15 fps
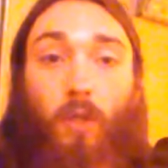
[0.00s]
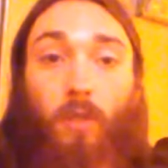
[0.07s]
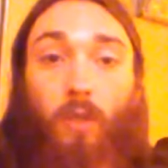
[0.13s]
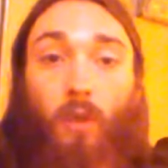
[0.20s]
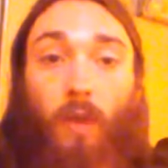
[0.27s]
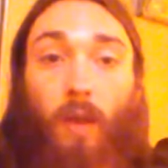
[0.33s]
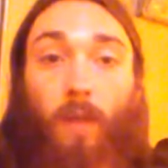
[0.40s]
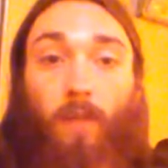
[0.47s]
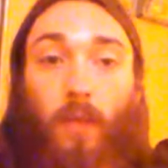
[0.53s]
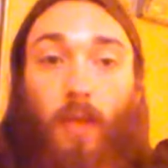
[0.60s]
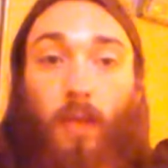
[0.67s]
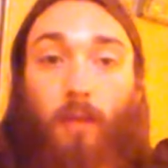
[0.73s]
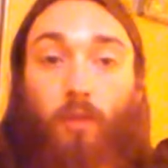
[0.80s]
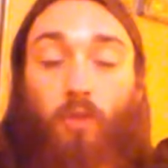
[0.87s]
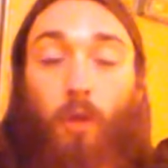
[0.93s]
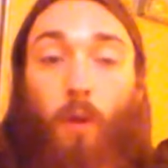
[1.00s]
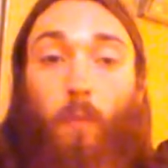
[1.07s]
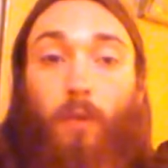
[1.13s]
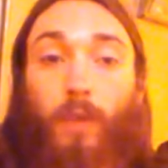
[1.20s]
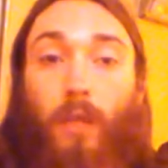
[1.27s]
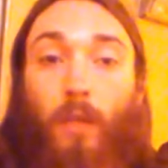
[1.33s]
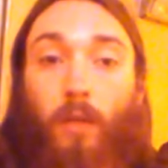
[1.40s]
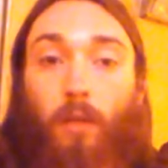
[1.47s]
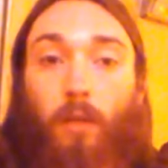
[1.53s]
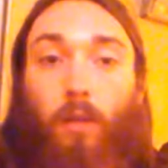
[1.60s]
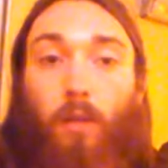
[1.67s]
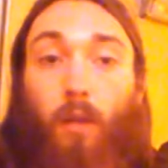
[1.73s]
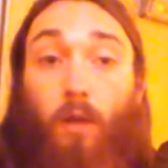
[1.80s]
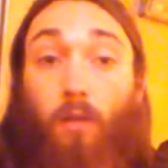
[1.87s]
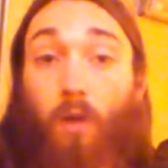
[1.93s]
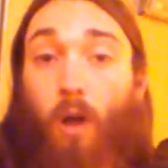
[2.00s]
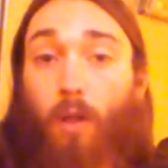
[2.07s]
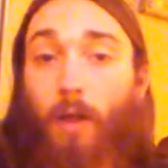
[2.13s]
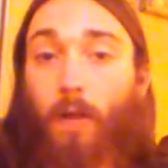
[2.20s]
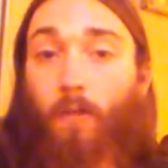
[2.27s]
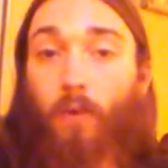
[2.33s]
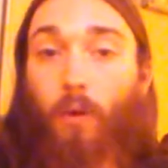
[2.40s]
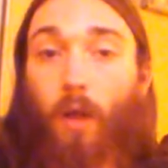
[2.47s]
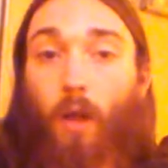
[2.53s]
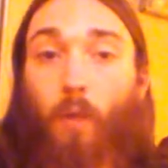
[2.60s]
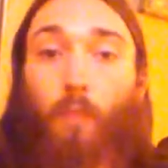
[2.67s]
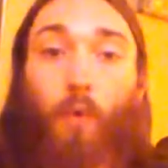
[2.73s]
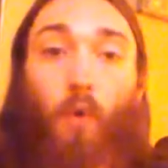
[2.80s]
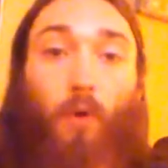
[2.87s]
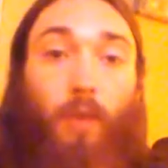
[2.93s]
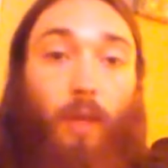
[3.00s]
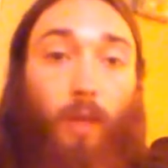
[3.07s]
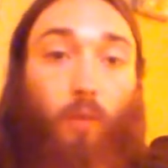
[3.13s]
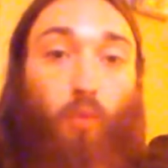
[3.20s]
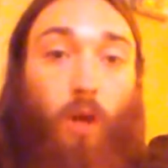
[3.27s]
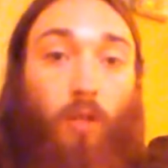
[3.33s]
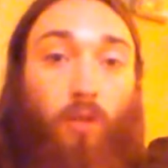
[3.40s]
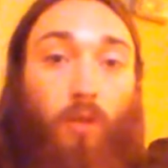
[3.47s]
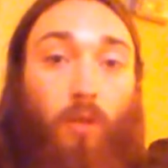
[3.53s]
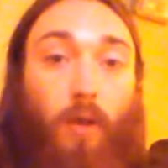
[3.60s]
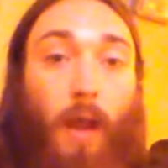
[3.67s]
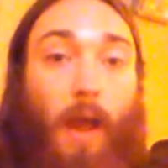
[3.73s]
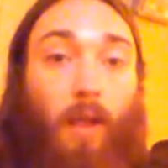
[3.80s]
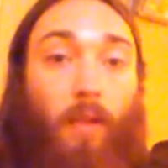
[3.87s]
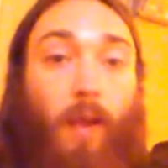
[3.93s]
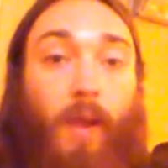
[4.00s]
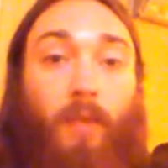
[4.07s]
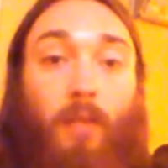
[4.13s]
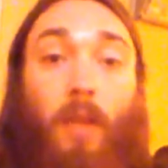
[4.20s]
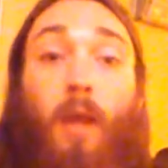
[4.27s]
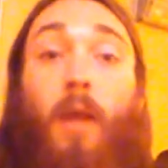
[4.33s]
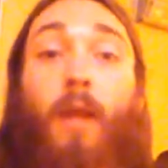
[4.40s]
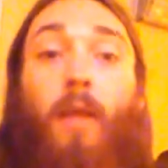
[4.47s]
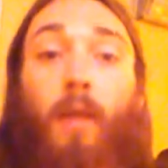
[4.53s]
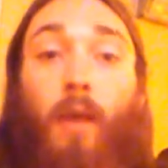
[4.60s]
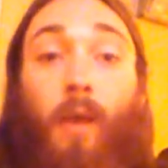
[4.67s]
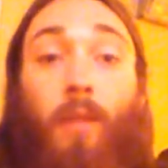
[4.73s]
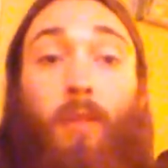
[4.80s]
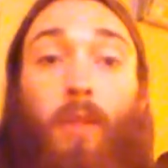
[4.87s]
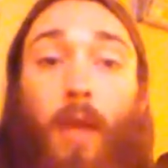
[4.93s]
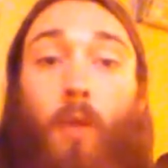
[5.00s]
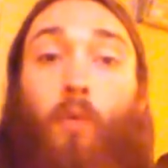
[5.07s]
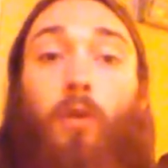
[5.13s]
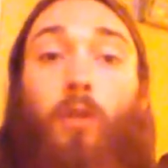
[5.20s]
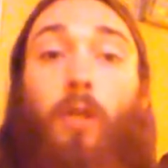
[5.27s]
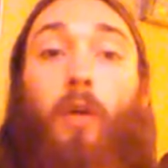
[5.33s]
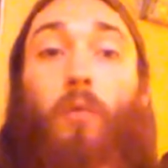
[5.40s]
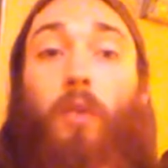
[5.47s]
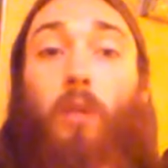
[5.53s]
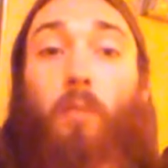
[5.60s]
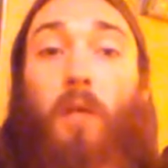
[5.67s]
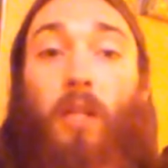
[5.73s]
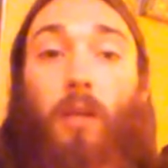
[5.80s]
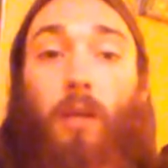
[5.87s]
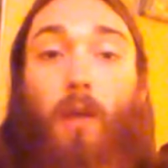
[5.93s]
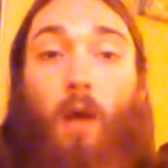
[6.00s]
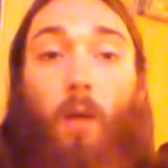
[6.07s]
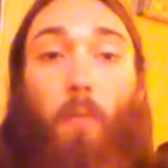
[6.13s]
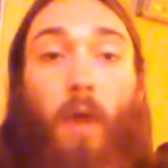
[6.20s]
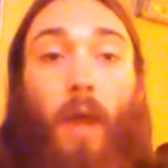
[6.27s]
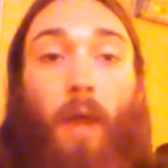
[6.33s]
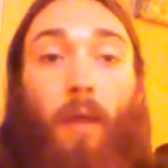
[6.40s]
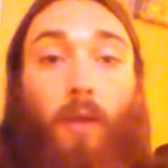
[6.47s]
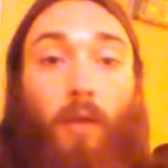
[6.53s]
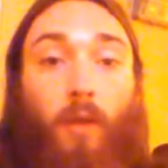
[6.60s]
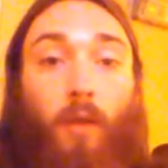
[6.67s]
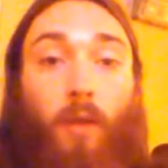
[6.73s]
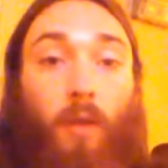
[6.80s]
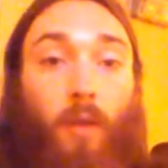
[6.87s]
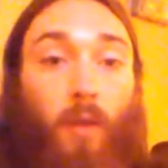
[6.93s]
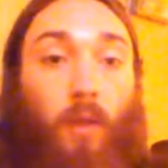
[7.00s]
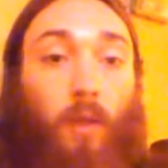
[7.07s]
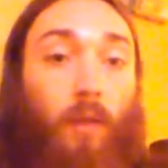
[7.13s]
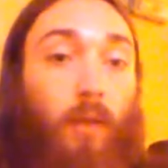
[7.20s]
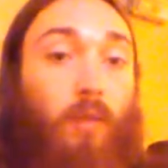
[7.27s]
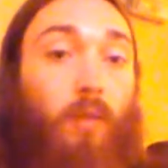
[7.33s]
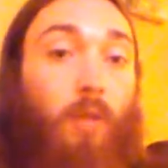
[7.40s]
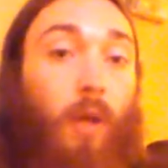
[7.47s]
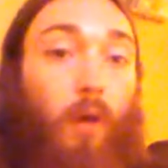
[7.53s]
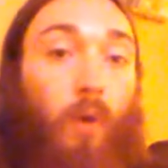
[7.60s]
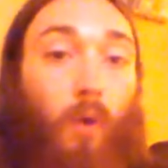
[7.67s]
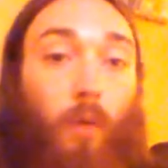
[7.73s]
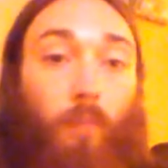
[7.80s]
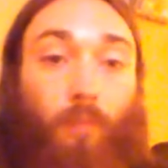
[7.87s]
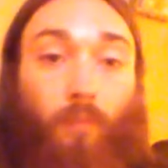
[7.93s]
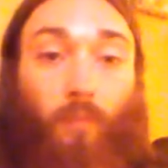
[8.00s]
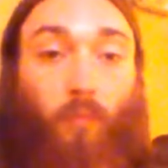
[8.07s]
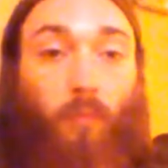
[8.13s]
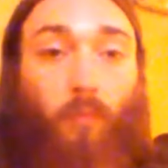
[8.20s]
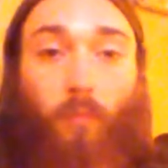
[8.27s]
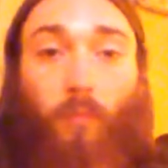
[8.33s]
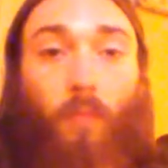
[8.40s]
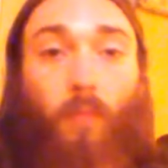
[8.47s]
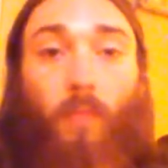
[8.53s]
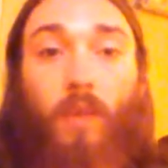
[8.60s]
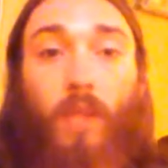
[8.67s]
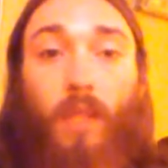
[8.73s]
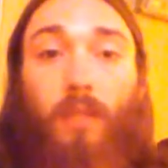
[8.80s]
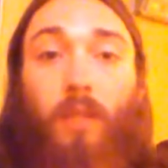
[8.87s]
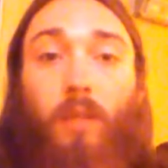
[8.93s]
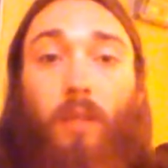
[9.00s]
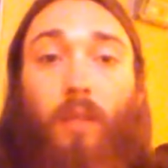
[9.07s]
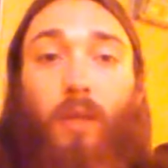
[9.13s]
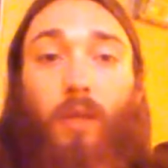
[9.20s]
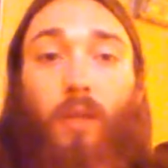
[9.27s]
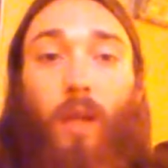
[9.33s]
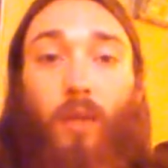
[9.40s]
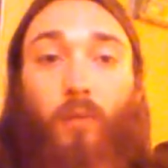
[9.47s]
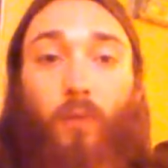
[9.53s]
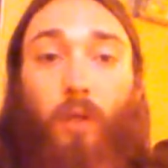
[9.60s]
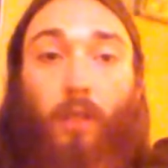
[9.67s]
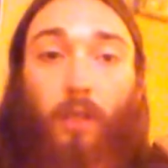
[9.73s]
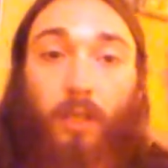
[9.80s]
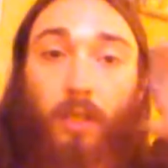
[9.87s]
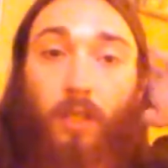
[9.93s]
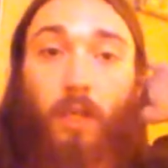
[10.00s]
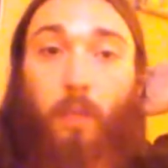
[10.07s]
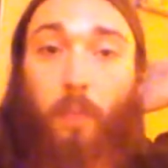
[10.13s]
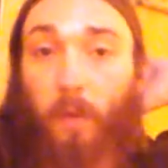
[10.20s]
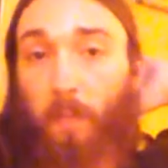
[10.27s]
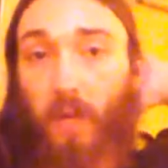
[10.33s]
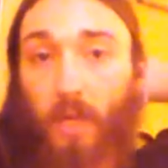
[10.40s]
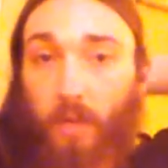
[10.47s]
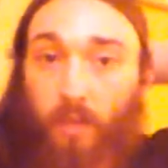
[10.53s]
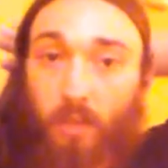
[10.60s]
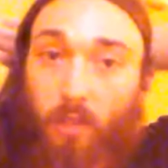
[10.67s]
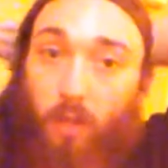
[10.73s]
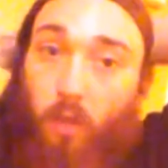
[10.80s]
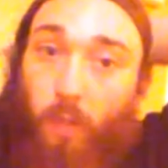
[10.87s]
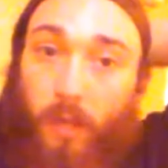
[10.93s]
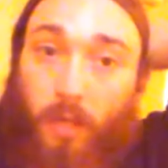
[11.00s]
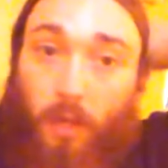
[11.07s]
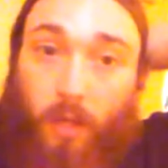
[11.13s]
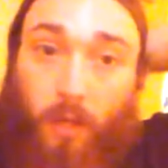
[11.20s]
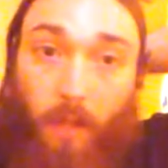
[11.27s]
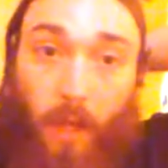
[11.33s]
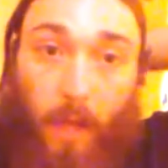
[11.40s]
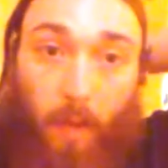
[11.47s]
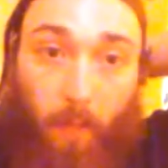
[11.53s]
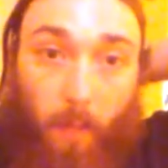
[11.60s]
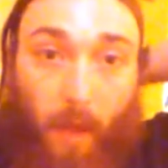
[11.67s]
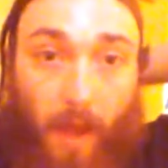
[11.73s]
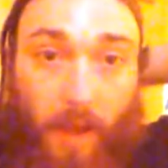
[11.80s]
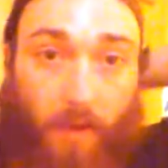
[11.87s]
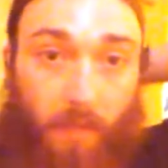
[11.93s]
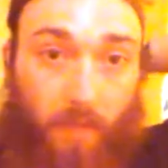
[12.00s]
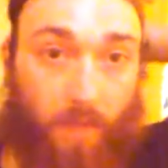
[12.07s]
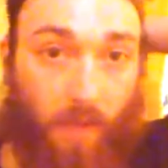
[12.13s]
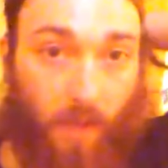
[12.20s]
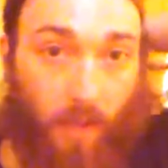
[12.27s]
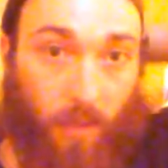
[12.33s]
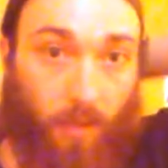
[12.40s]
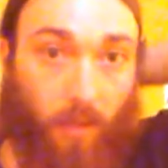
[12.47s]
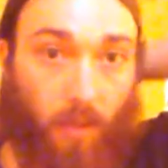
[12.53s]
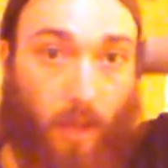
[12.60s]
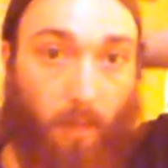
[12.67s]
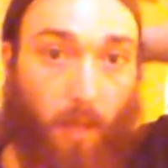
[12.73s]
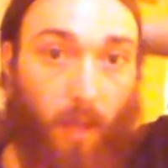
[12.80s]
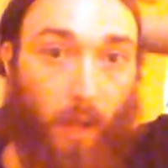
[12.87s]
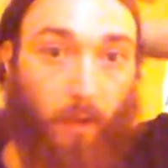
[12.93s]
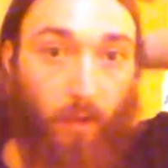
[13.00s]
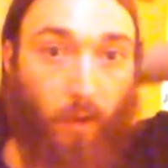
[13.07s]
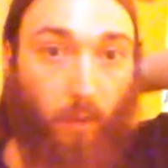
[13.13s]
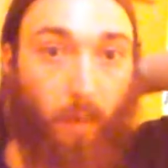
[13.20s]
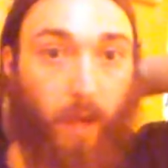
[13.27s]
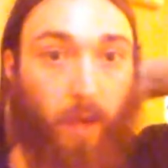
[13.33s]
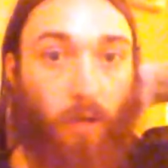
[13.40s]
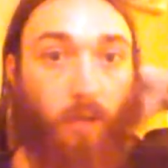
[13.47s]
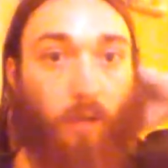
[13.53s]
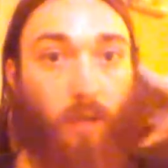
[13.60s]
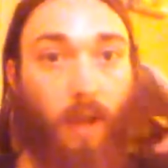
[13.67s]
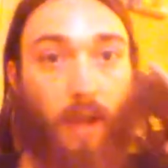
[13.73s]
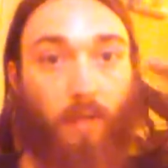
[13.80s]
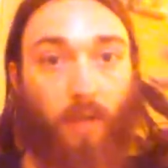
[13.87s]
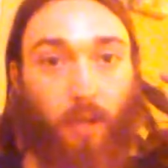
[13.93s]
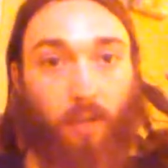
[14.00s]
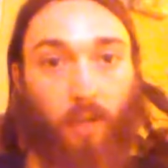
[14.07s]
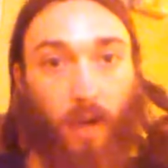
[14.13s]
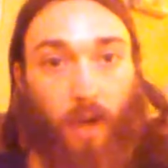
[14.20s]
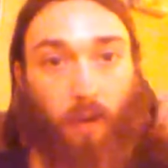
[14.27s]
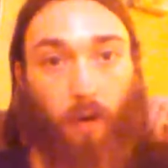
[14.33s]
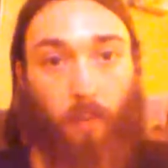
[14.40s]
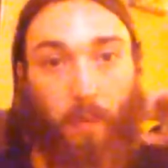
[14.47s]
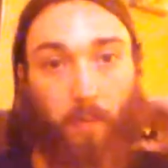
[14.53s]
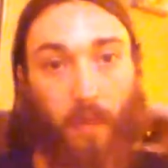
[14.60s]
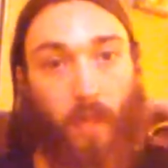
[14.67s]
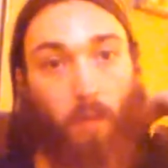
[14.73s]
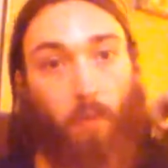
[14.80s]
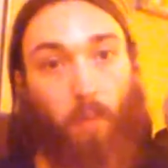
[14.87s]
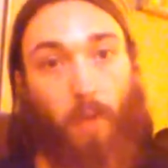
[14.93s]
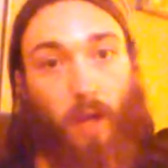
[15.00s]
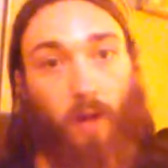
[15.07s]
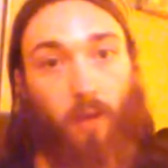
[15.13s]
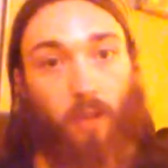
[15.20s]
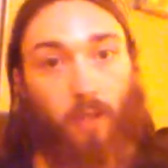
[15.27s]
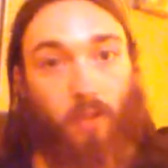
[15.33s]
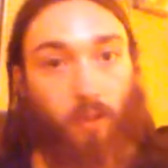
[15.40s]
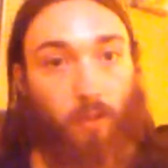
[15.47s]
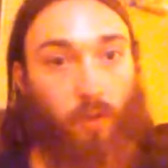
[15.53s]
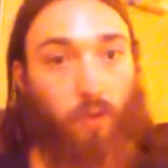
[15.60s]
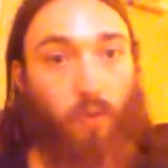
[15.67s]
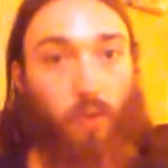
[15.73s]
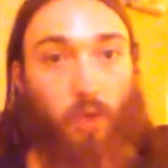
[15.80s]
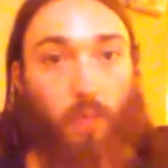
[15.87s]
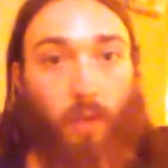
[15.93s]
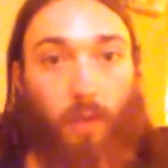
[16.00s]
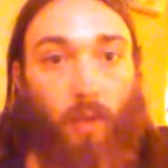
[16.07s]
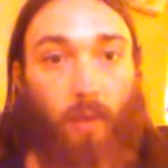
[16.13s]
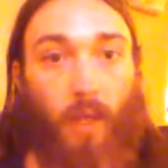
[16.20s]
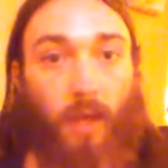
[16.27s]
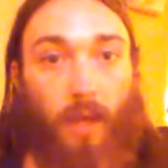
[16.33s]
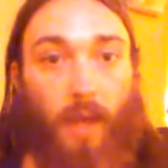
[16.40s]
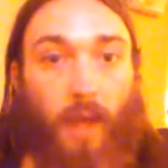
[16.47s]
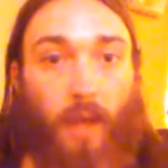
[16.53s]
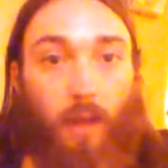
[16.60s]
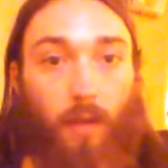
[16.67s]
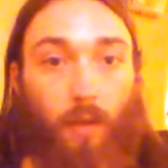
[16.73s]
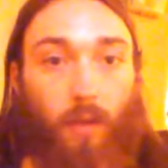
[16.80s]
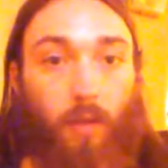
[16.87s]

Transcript: so that if they get in trouble, they can call out for help or they can rush to their allies, and they will deal with the melee combat. So that's a little unrealistic, but being stupid, it might fit them a little better than having a sidearm and being prepared, because they're too stupid to think ahead.